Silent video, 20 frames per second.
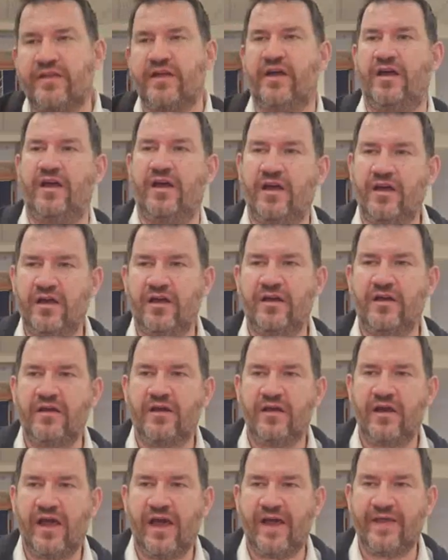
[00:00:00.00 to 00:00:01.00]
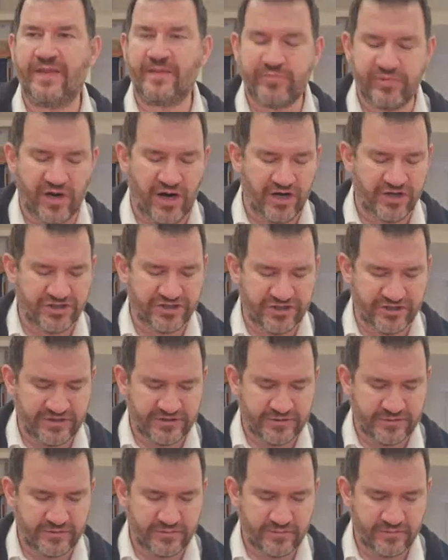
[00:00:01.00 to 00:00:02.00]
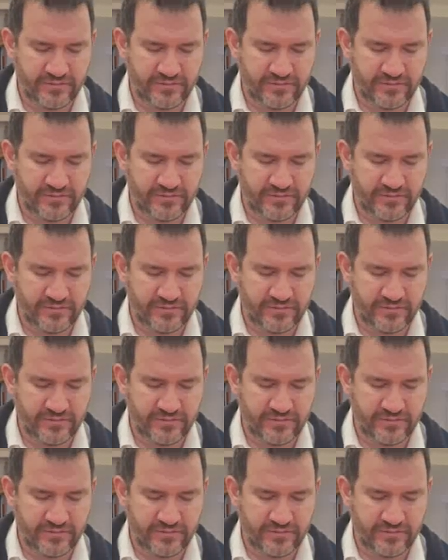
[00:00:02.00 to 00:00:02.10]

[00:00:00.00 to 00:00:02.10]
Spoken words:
the branches.